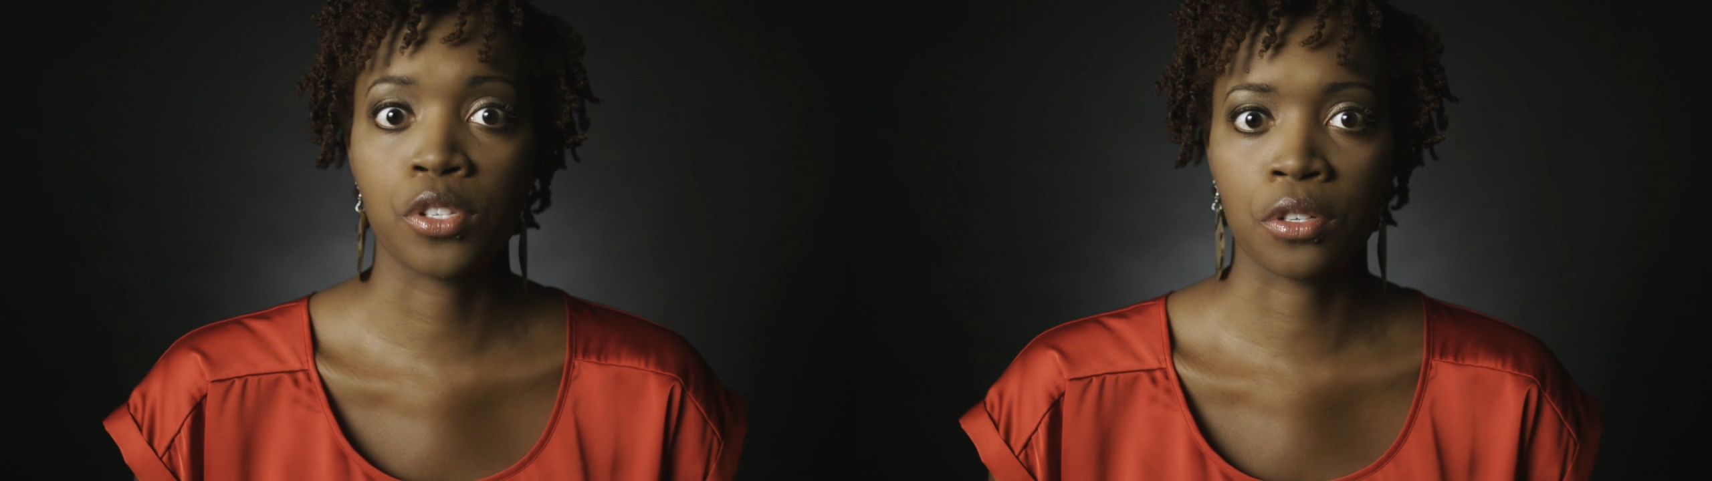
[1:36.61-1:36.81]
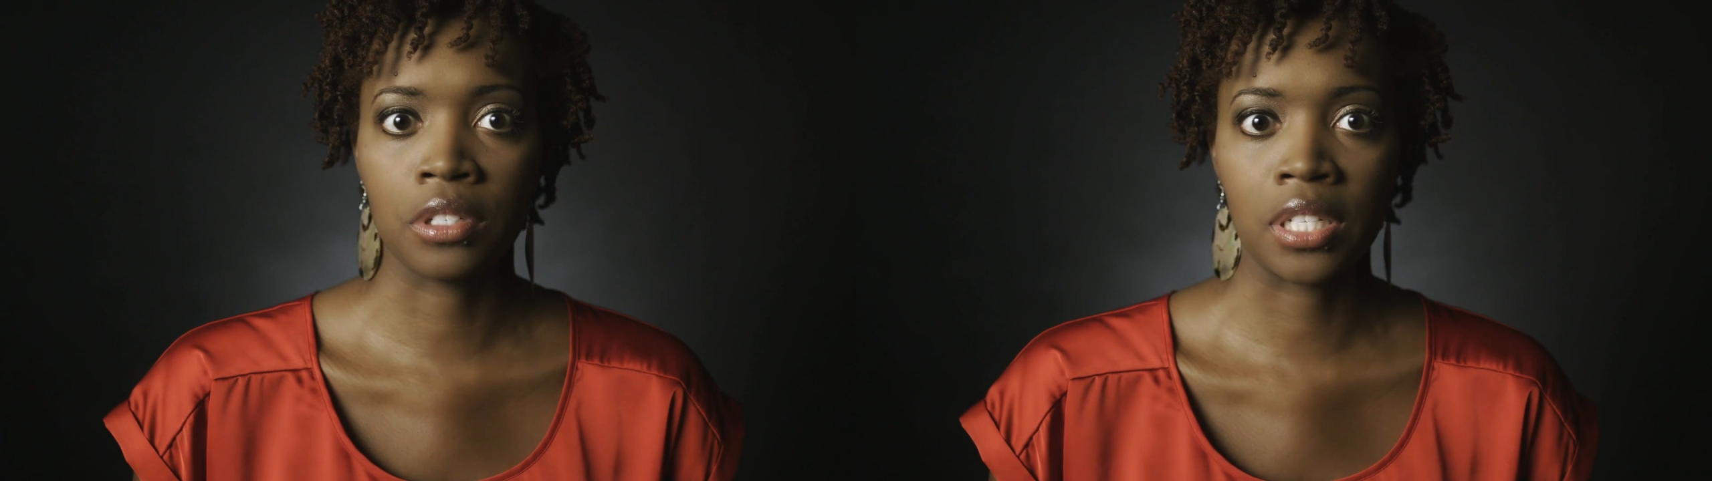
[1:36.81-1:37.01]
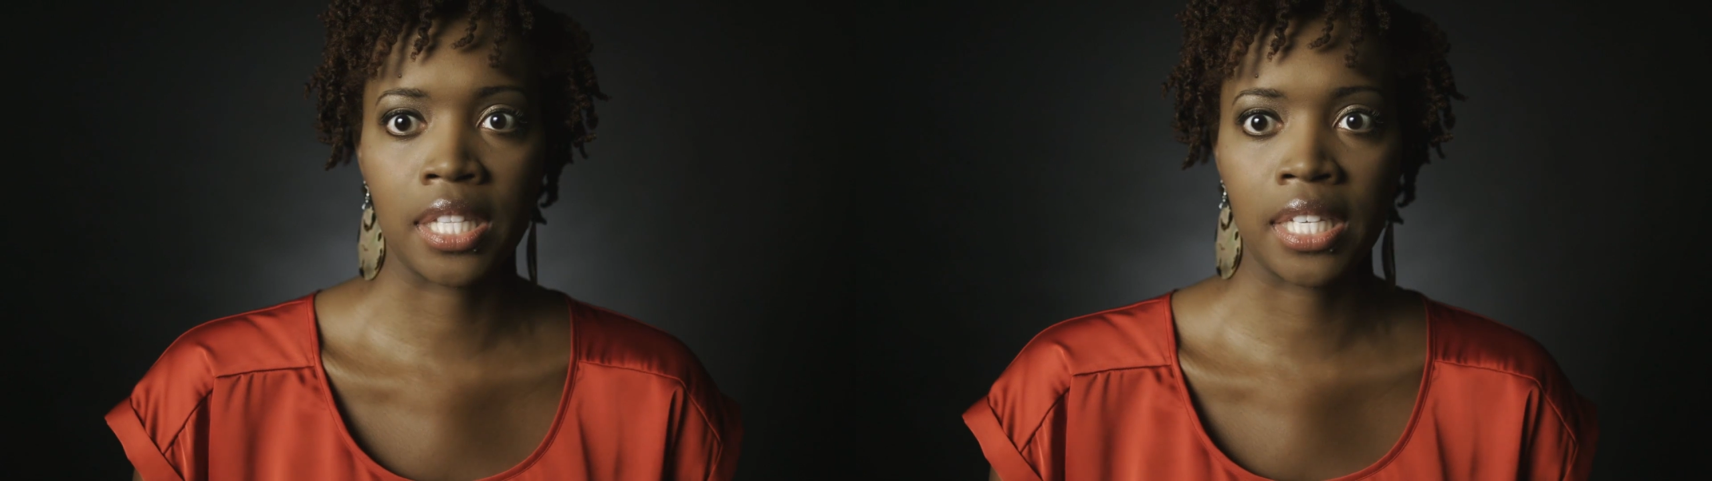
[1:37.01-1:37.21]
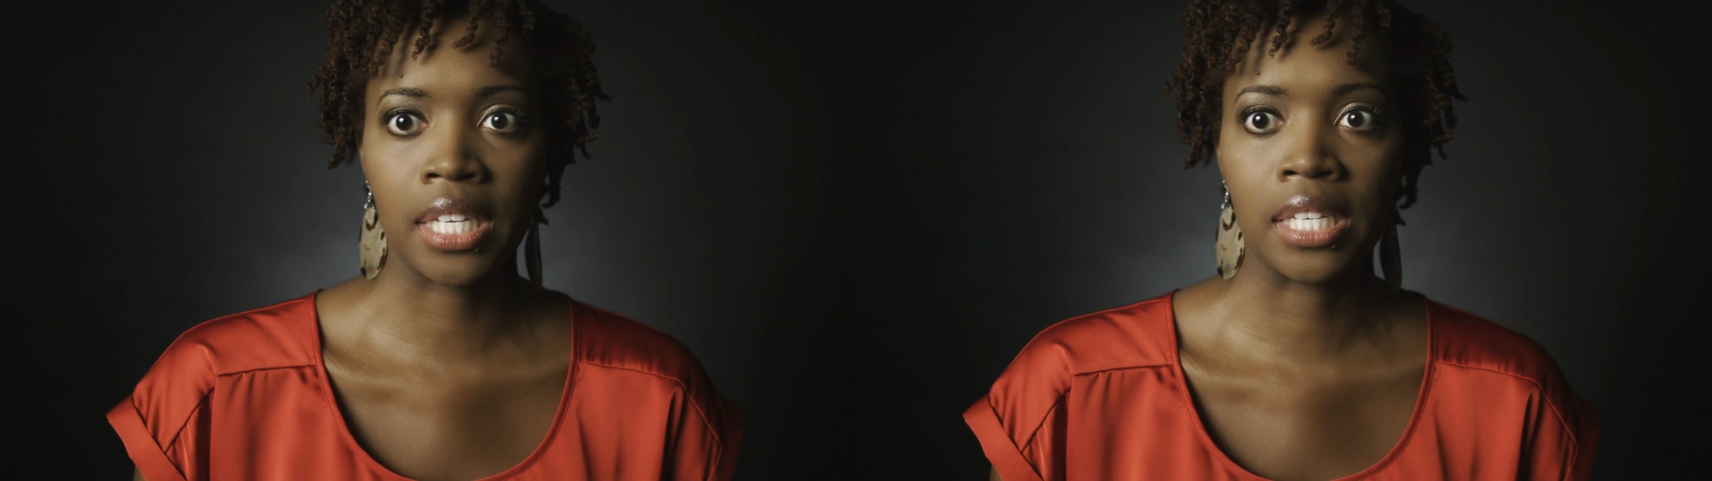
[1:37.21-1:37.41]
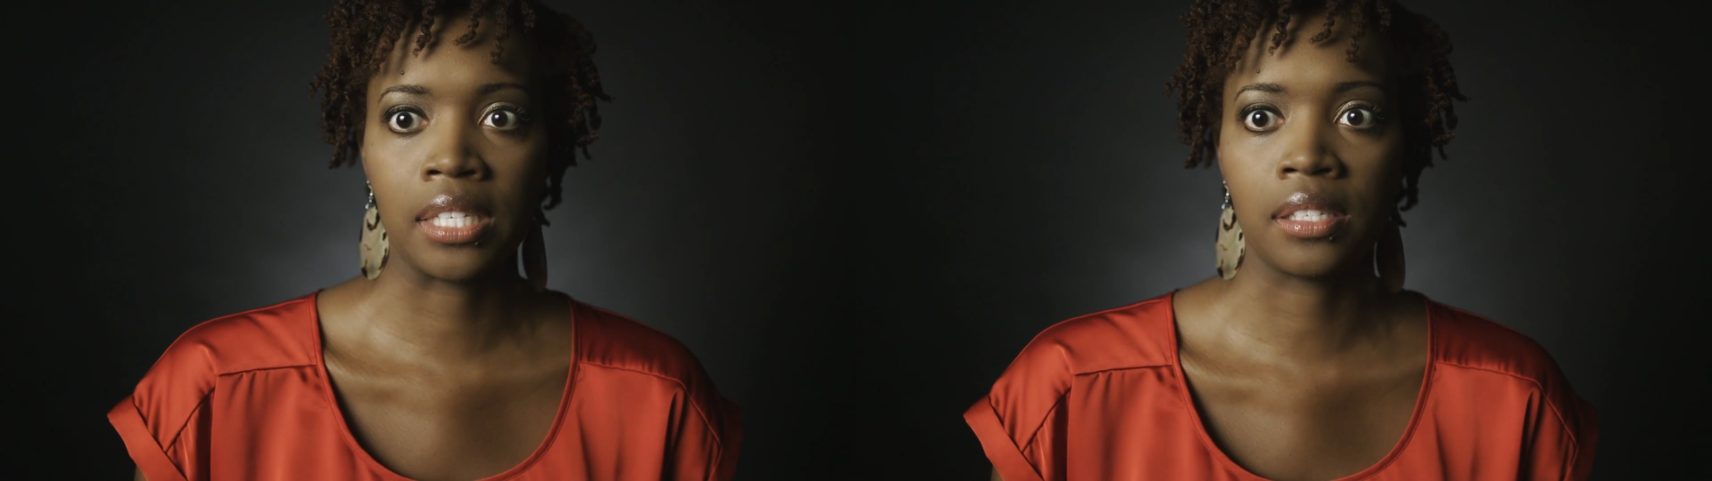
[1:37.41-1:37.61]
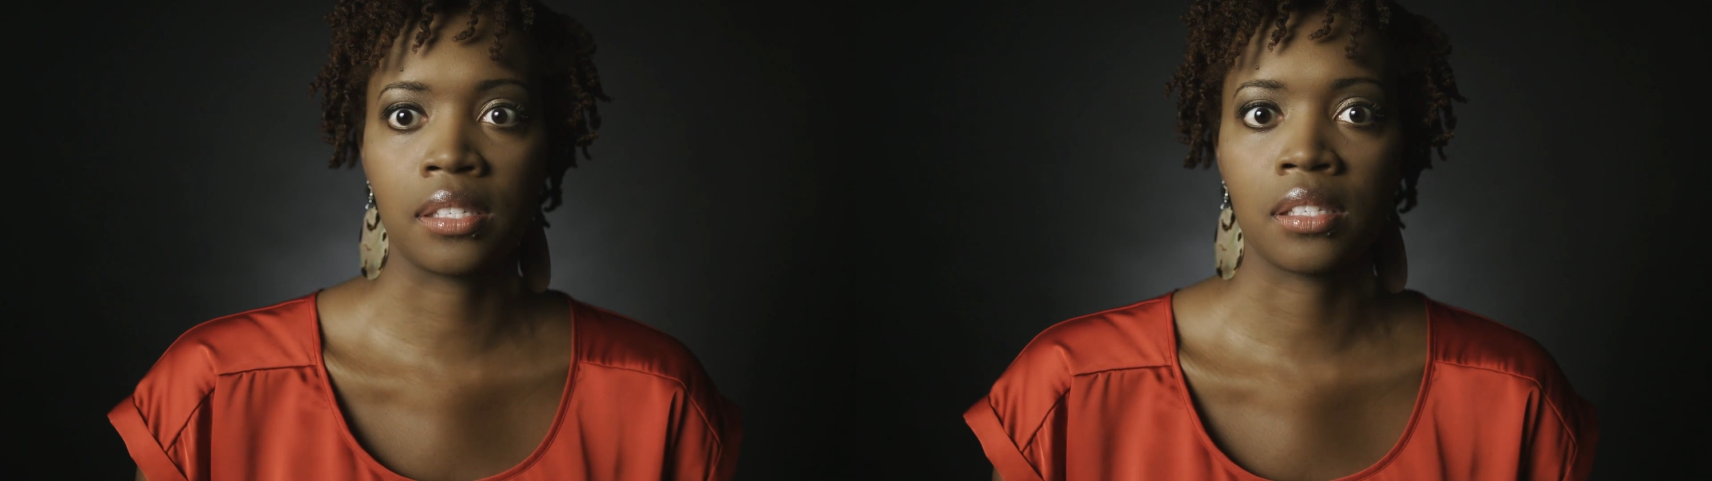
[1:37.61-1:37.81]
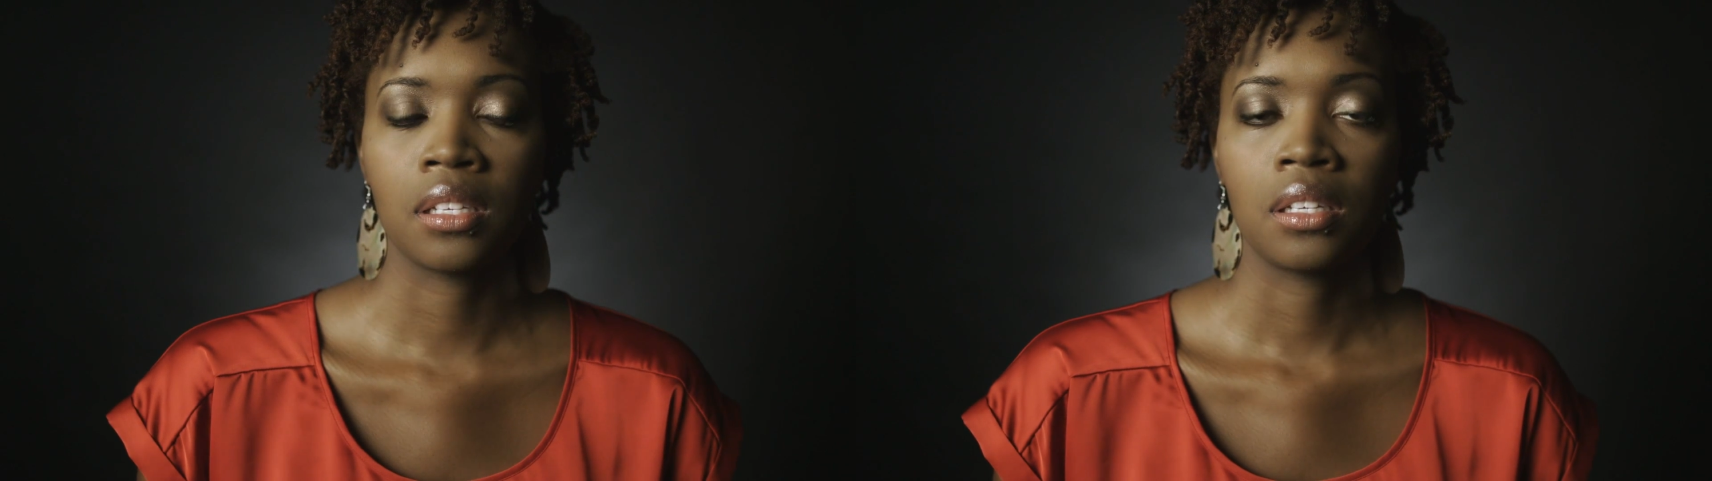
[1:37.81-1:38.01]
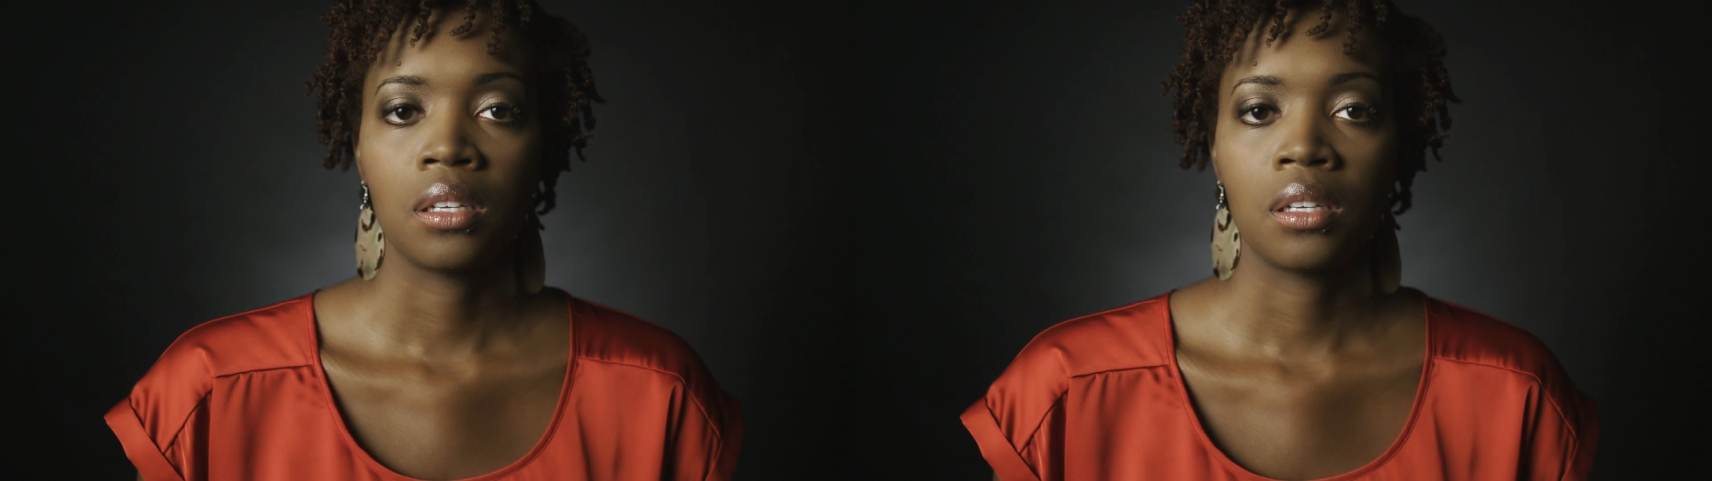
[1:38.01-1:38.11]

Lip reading: certain things,